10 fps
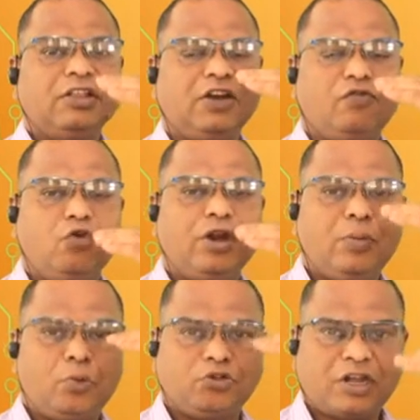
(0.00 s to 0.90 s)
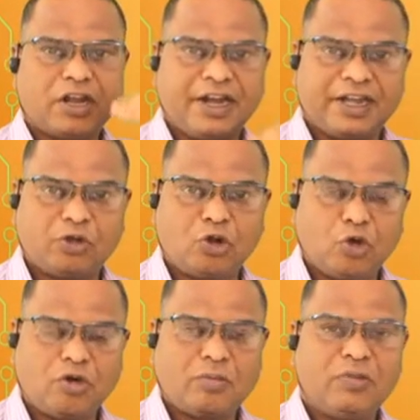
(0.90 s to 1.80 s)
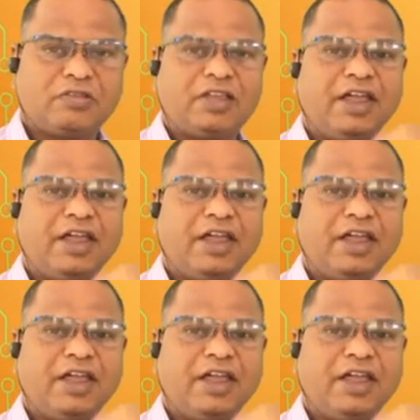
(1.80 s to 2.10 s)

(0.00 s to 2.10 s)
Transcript: that 4 inputs are connected to the lower mux,